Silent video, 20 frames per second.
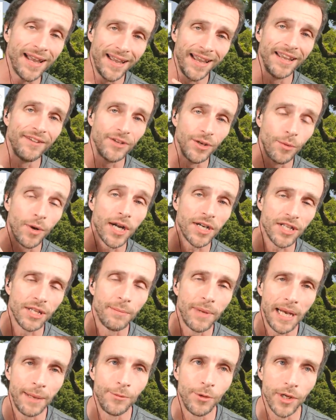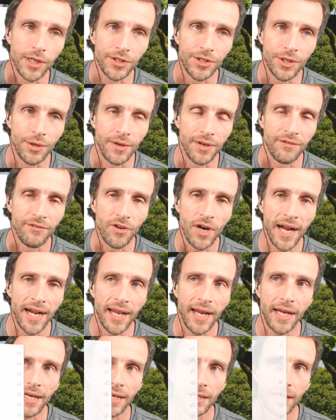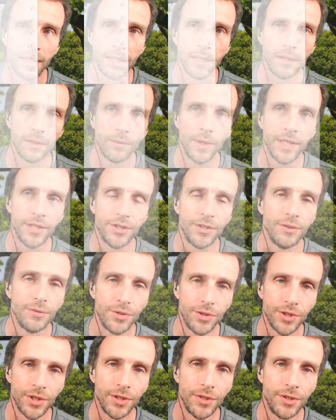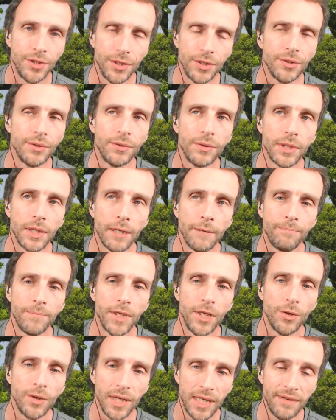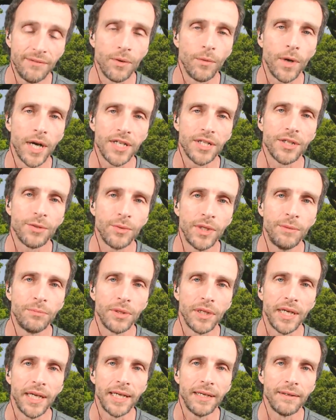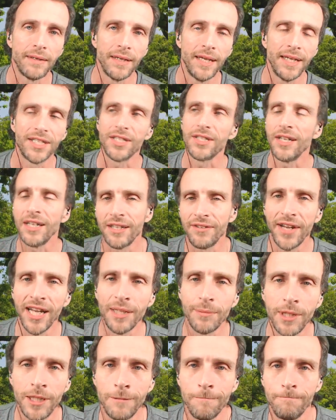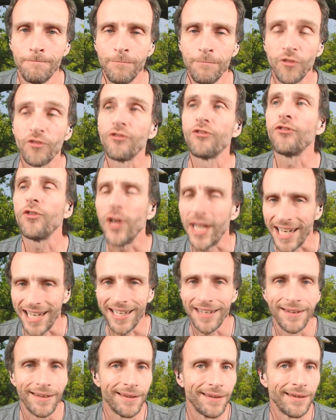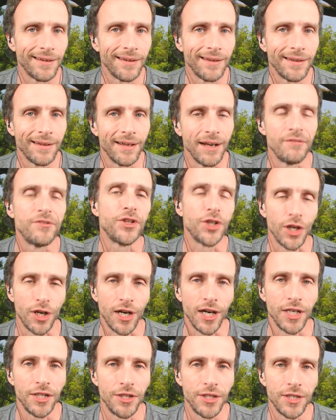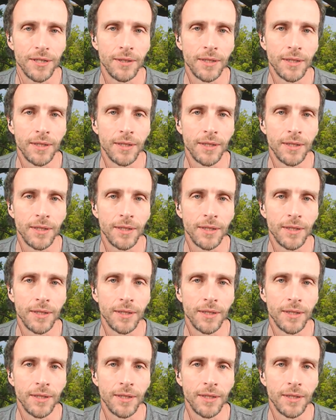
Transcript: if you watch the Bob Doyle Show on Friday, which you should do, you could even watch the replay. It's still available, free of charge.